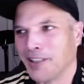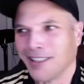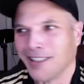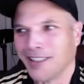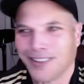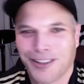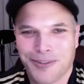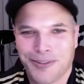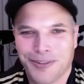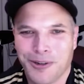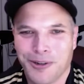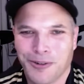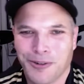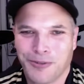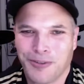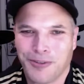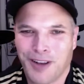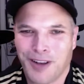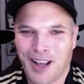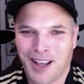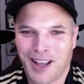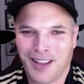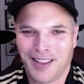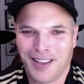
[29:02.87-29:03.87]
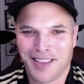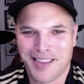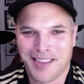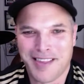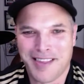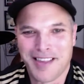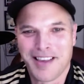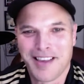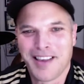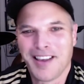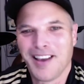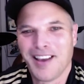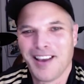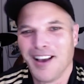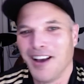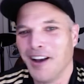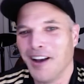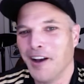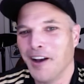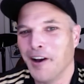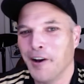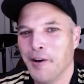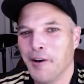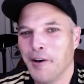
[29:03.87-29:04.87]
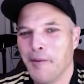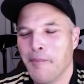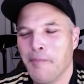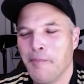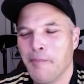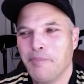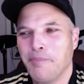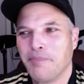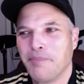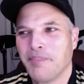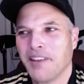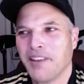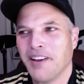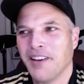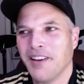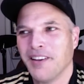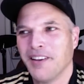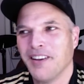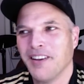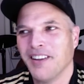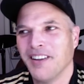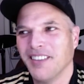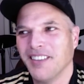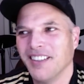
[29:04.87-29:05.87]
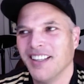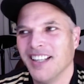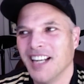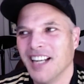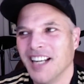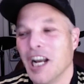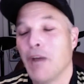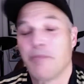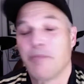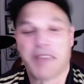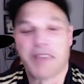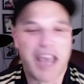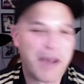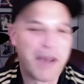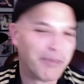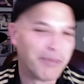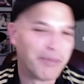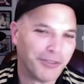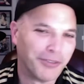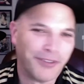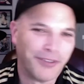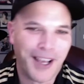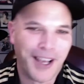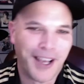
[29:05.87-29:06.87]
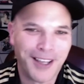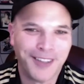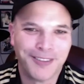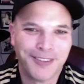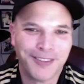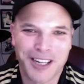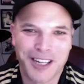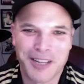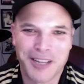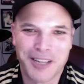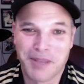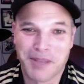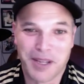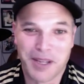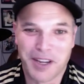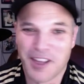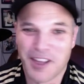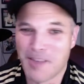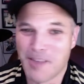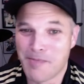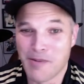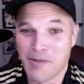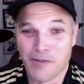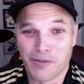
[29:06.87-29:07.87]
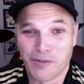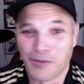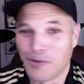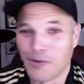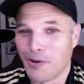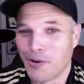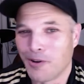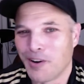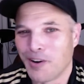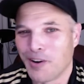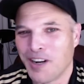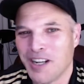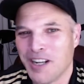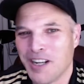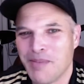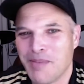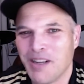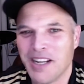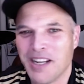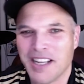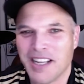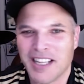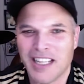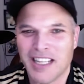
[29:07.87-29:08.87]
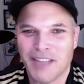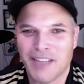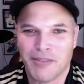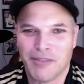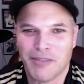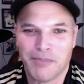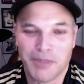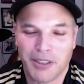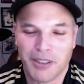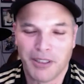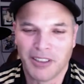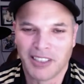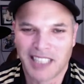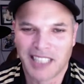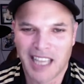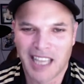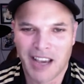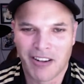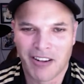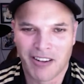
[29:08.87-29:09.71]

the Twitter files, it helps amplify it, right? Because before anybody can even build a counter